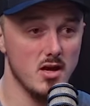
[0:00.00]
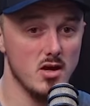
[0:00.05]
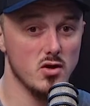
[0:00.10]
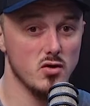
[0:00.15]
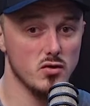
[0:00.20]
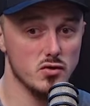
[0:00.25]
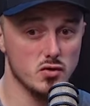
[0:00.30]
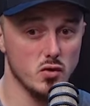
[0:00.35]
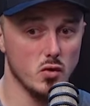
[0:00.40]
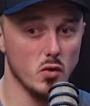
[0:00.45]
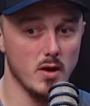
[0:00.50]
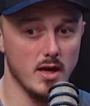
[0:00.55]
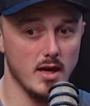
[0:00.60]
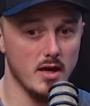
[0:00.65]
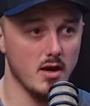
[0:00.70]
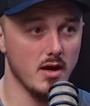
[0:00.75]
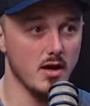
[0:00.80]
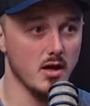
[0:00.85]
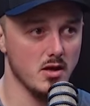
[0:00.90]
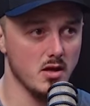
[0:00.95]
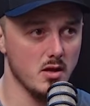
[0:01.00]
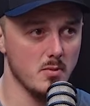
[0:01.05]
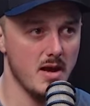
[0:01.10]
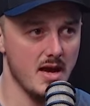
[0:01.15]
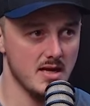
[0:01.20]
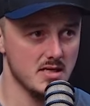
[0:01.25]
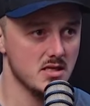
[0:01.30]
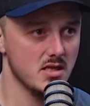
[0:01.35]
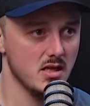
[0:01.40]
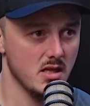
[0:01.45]
You're talking the
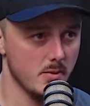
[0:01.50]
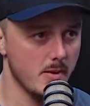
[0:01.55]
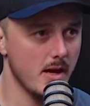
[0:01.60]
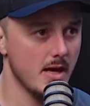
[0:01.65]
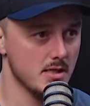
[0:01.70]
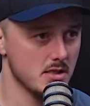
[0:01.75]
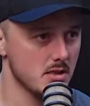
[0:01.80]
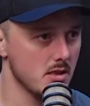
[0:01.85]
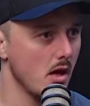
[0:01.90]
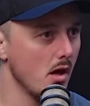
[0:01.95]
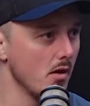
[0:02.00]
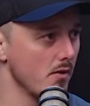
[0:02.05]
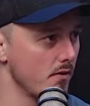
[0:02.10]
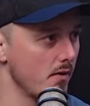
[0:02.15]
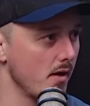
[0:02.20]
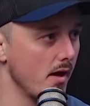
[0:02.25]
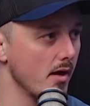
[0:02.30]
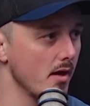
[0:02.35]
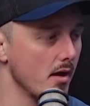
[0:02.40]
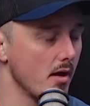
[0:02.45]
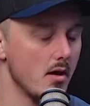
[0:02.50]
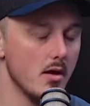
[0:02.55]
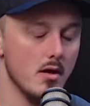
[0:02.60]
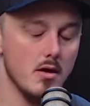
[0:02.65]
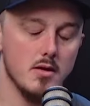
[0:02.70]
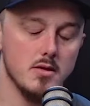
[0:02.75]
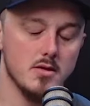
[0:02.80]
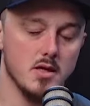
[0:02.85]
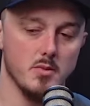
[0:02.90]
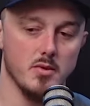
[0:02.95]
best of the best stuff,
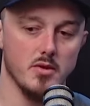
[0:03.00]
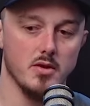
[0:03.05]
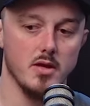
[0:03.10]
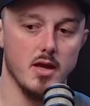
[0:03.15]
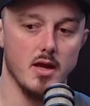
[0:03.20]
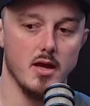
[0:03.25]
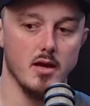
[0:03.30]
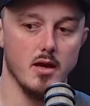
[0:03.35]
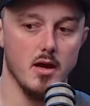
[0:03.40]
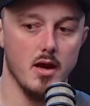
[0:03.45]
type of thing.